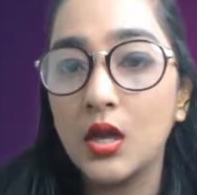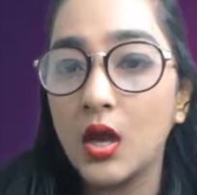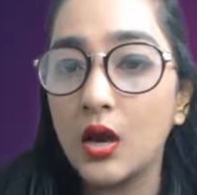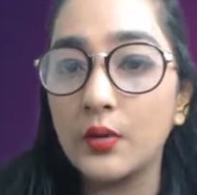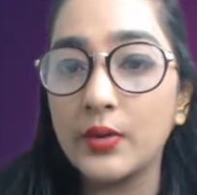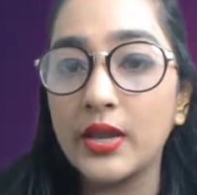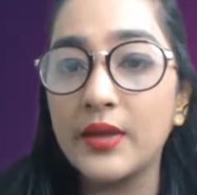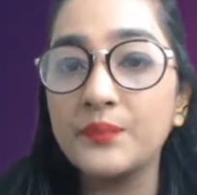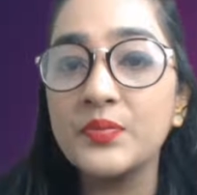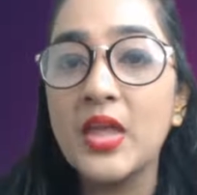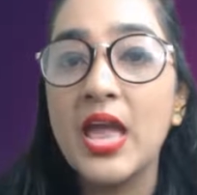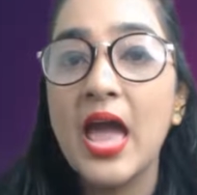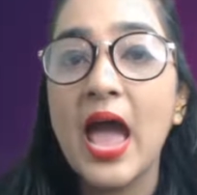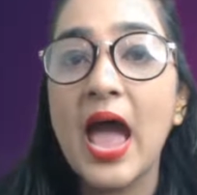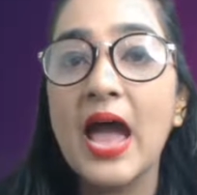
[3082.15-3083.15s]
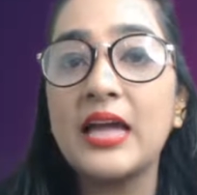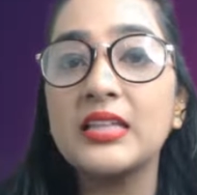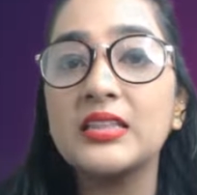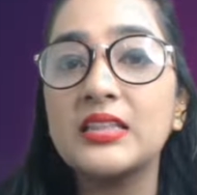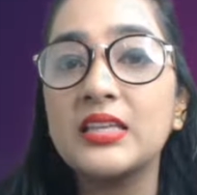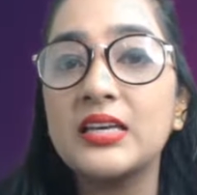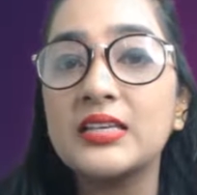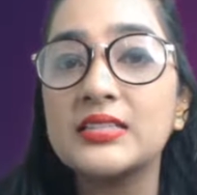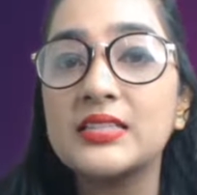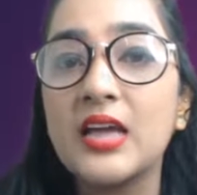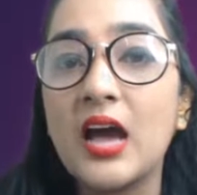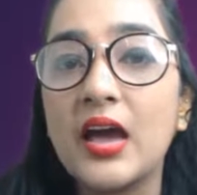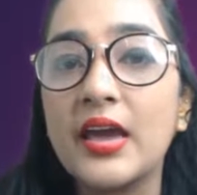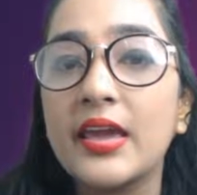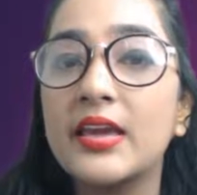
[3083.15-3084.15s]
Okay, and this
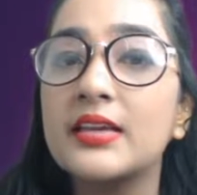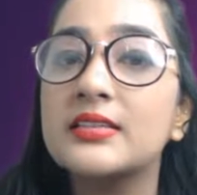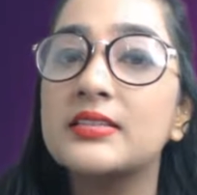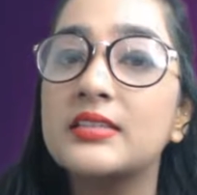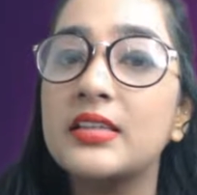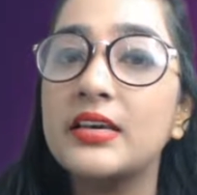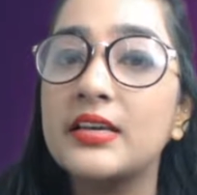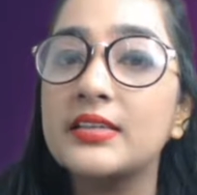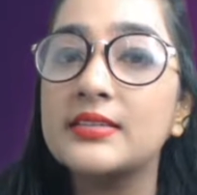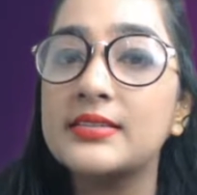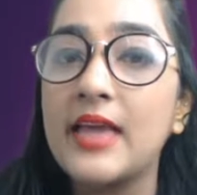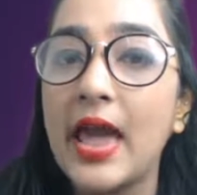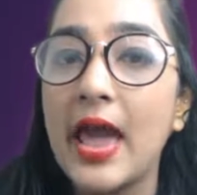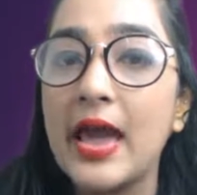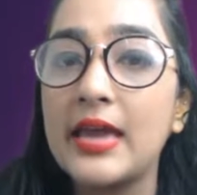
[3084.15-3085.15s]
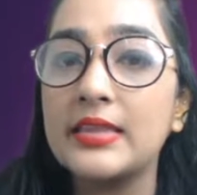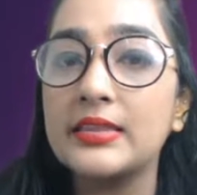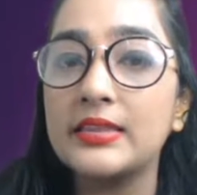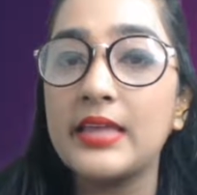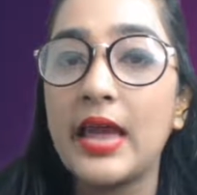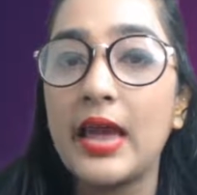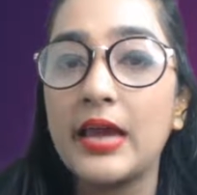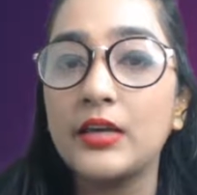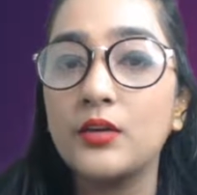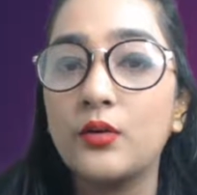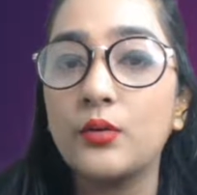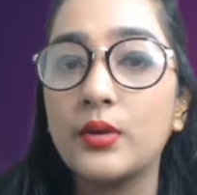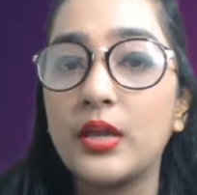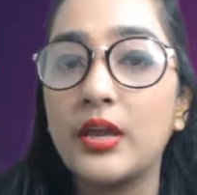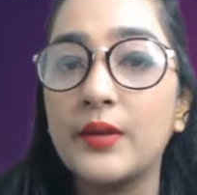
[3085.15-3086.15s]
guys, this and that,
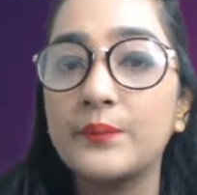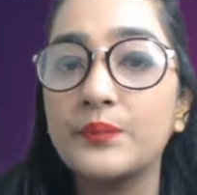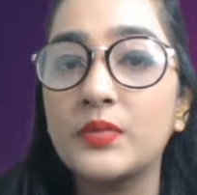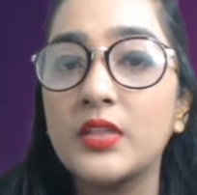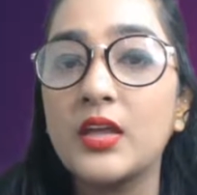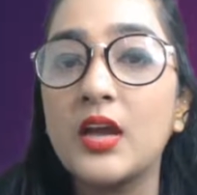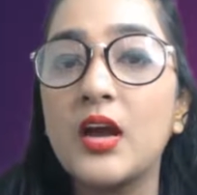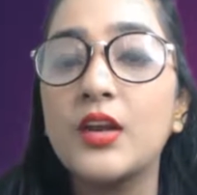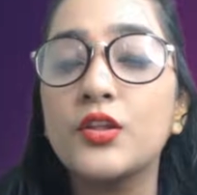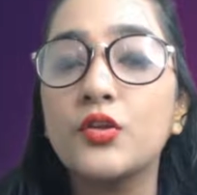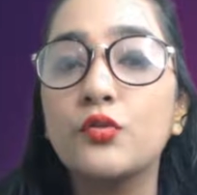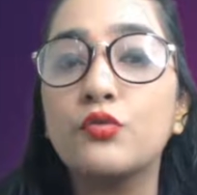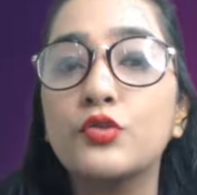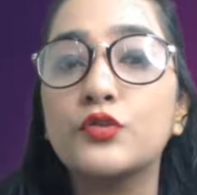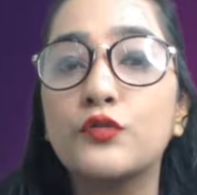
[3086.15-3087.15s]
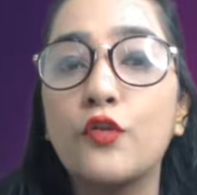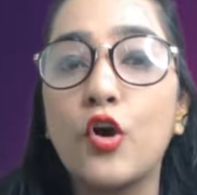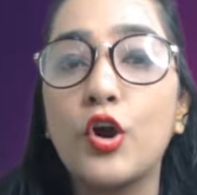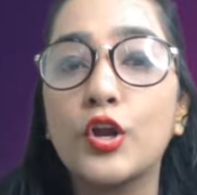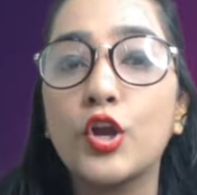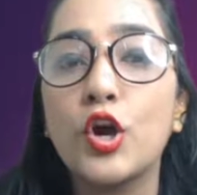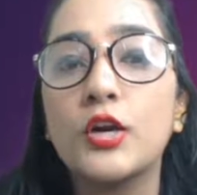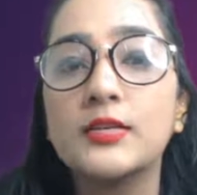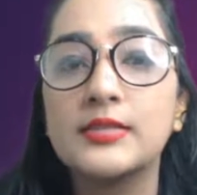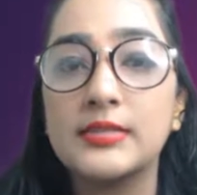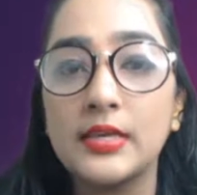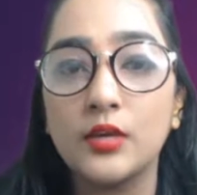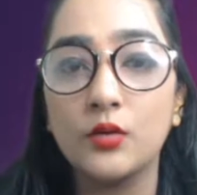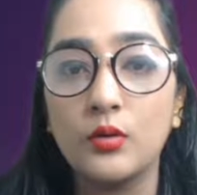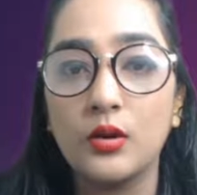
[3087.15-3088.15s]
okay, they are used for your
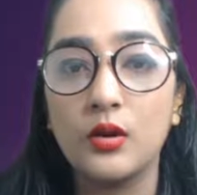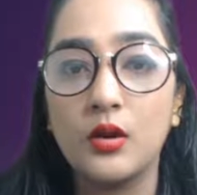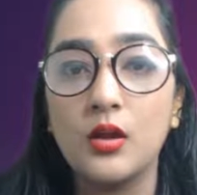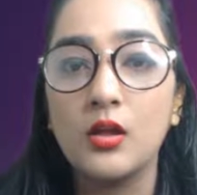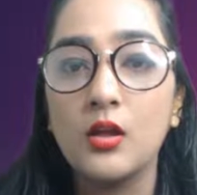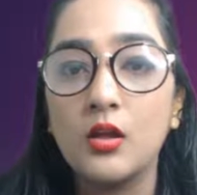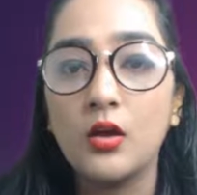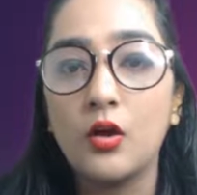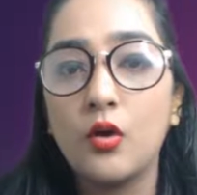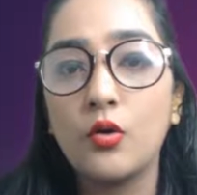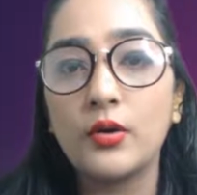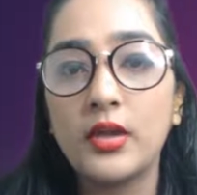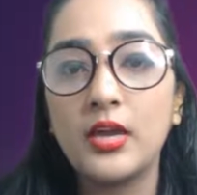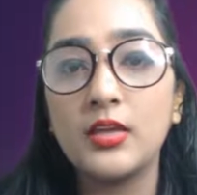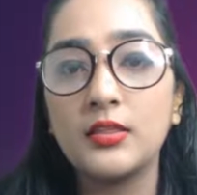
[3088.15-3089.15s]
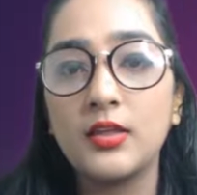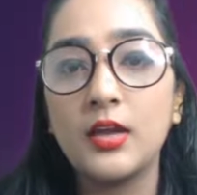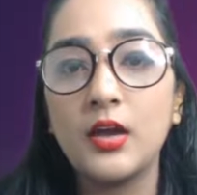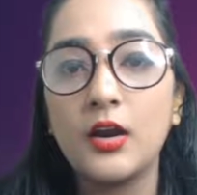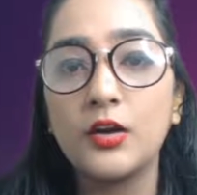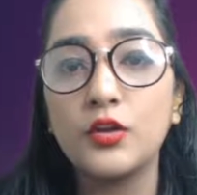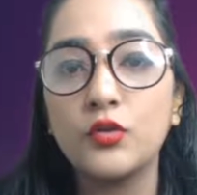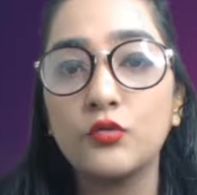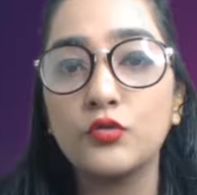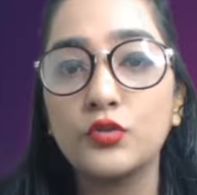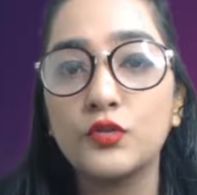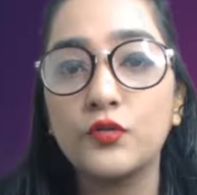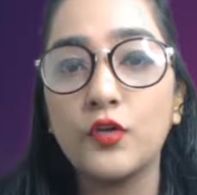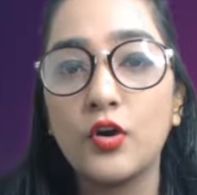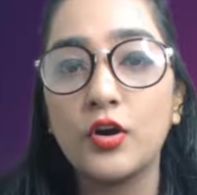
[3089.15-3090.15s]
singular. Okay, they are
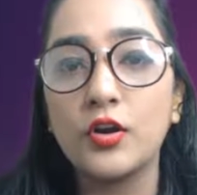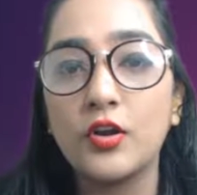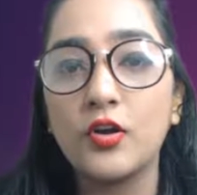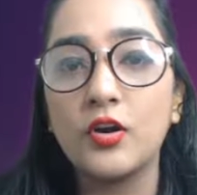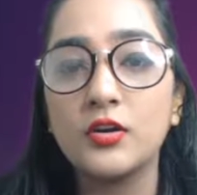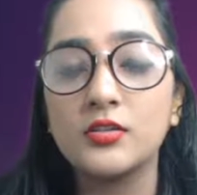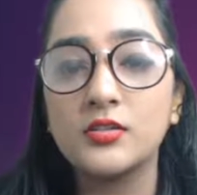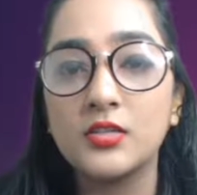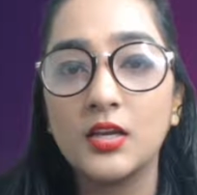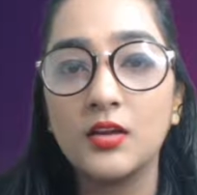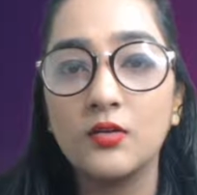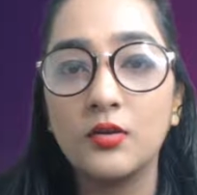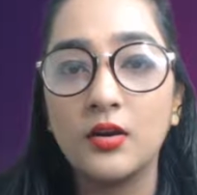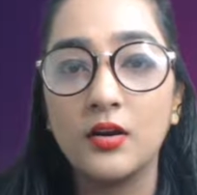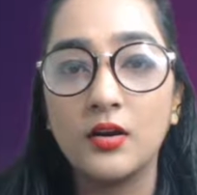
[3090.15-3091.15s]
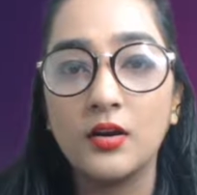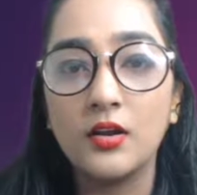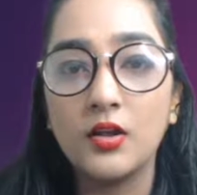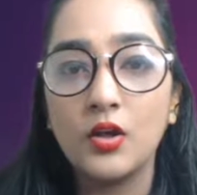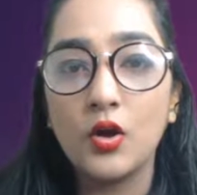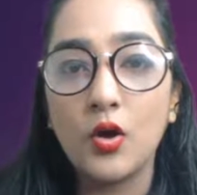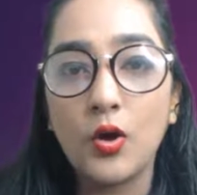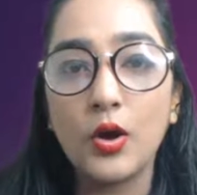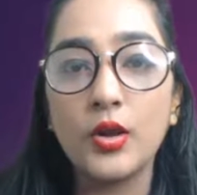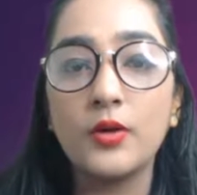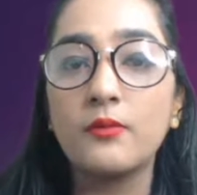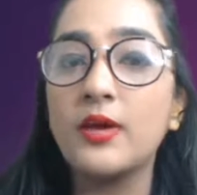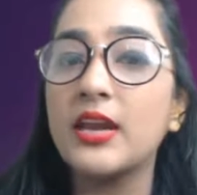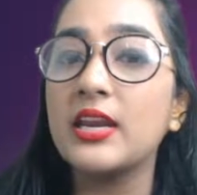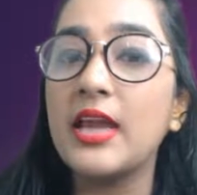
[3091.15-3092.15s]
used for your singular. All
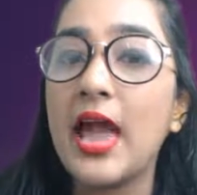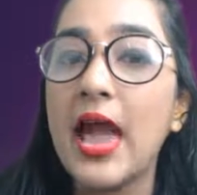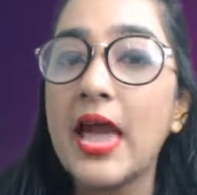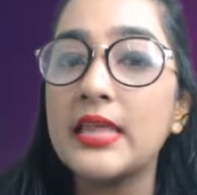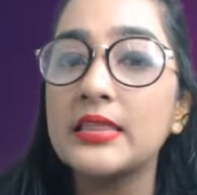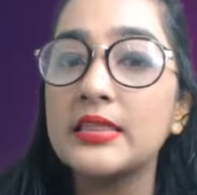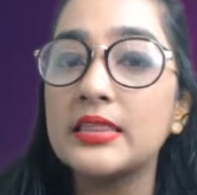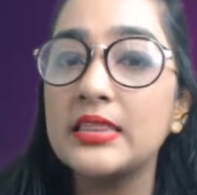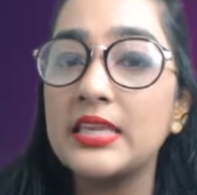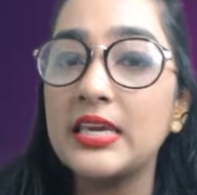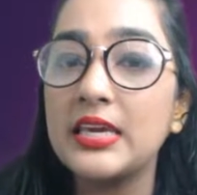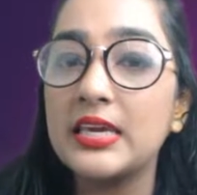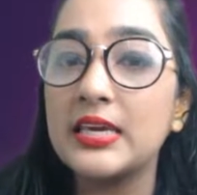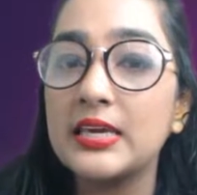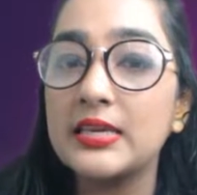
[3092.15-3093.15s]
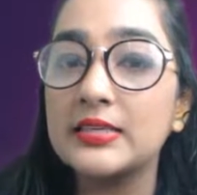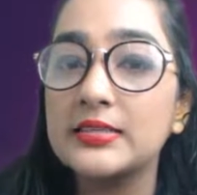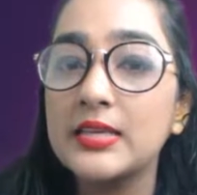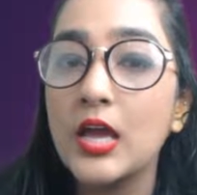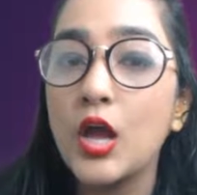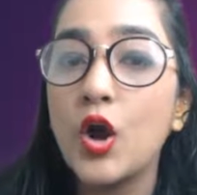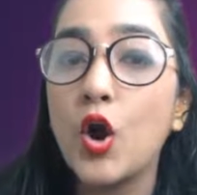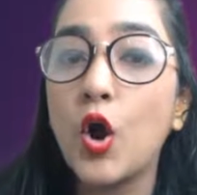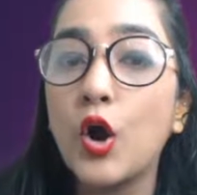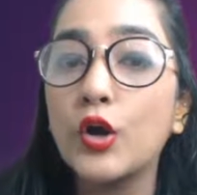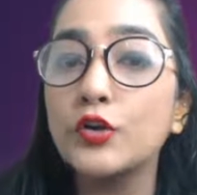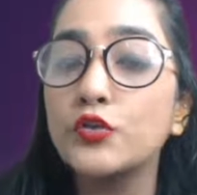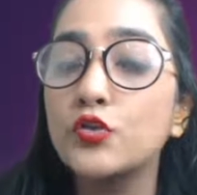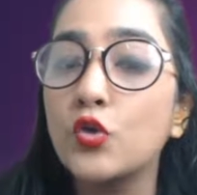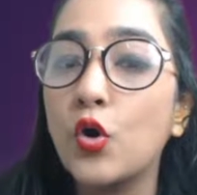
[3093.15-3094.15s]
right, and these or
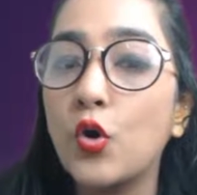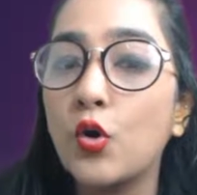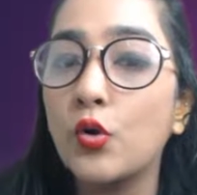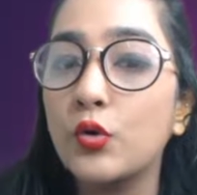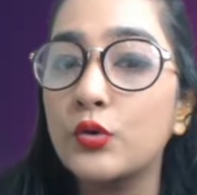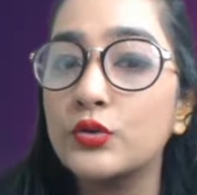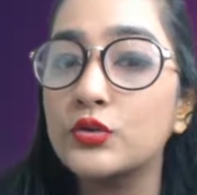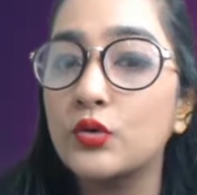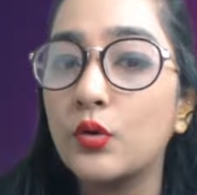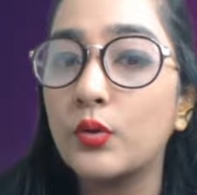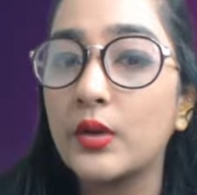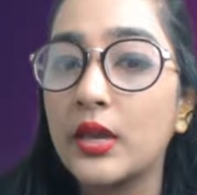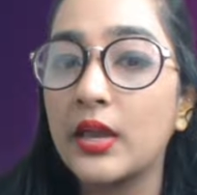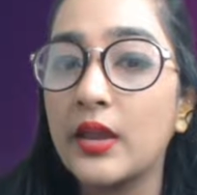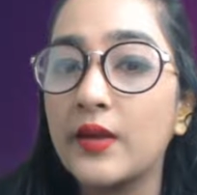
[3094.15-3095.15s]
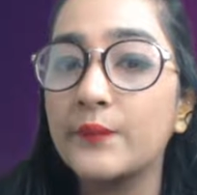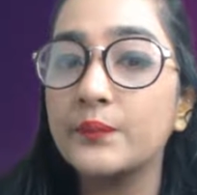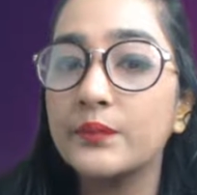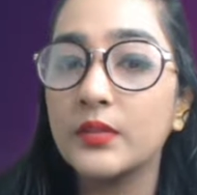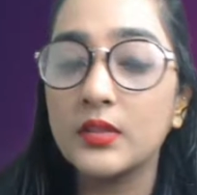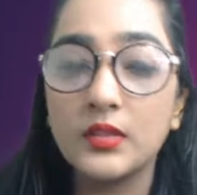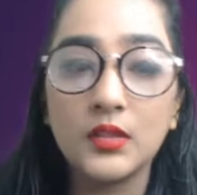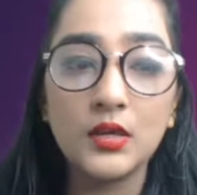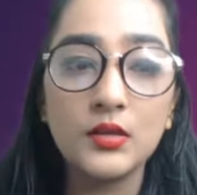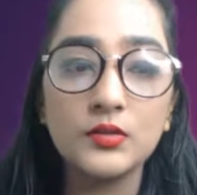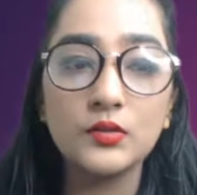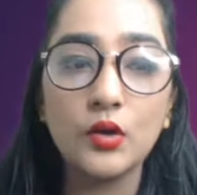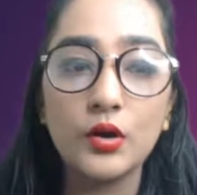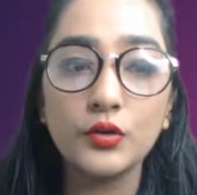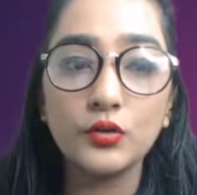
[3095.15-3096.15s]
those, okay, these
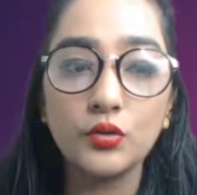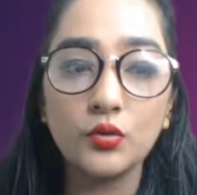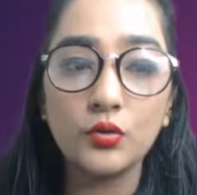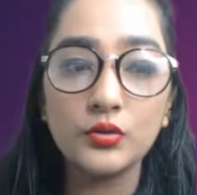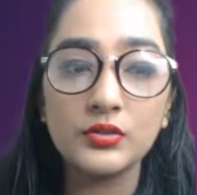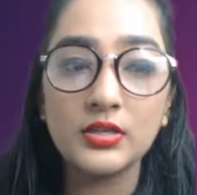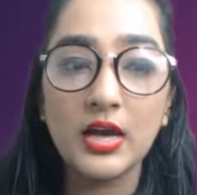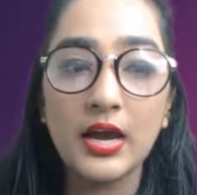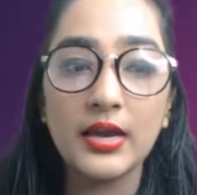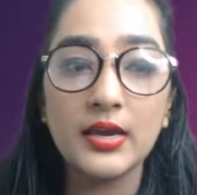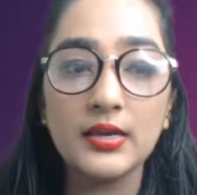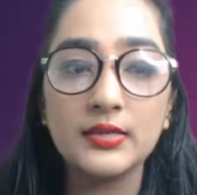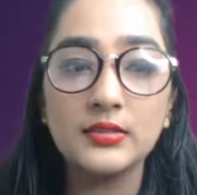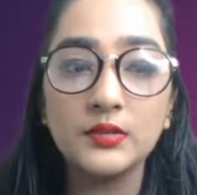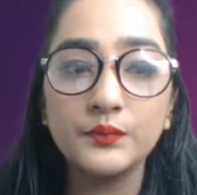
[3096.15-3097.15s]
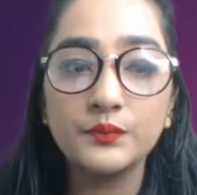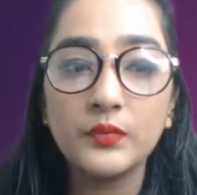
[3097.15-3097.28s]
or those guys,